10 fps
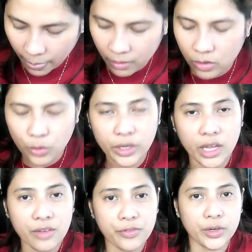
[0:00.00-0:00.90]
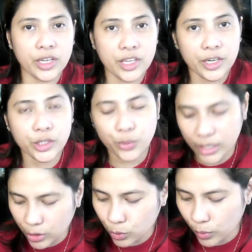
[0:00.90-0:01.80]
Okay, for the year
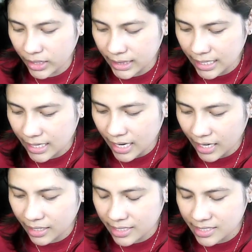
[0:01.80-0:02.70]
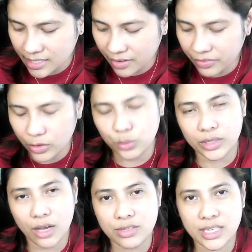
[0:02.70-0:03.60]
2020, I received
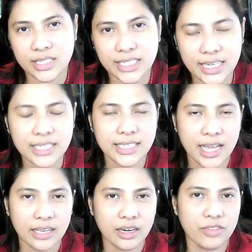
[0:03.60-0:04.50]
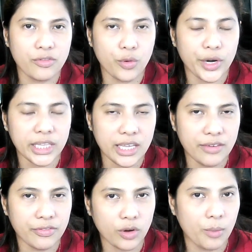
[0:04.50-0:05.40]
$2,640
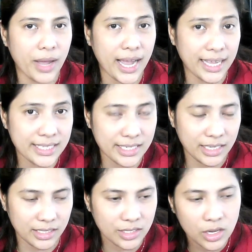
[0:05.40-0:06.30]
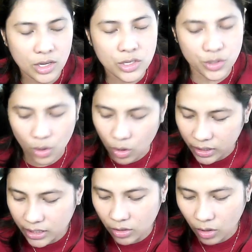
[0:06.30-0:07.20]
from AdSense. So all
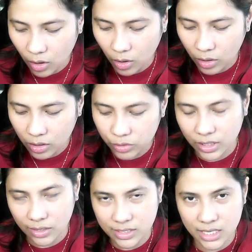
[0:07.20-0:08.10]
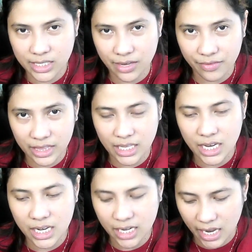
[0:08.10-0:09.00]
in all,
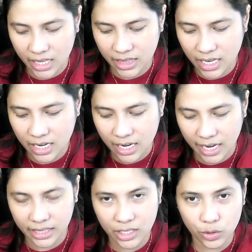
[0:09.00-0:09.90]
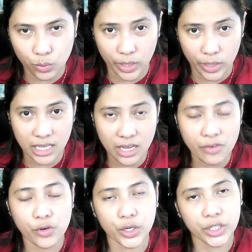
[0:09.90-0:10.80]
2017, 18, 19, 20,
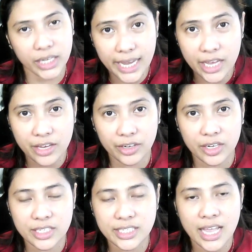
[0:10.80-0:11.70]
for 3 years,